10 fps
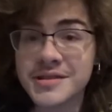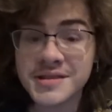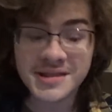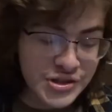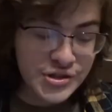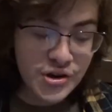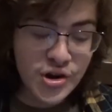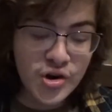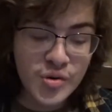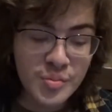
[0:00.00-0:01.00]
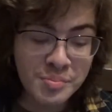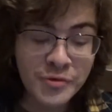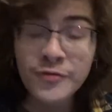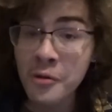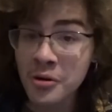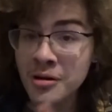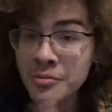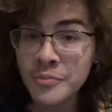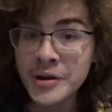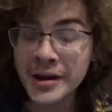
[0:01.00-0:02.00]
So, before
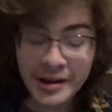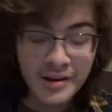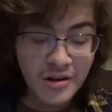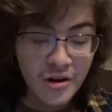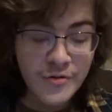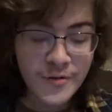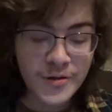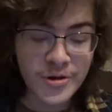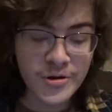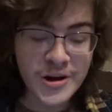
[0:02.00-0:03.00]
we go further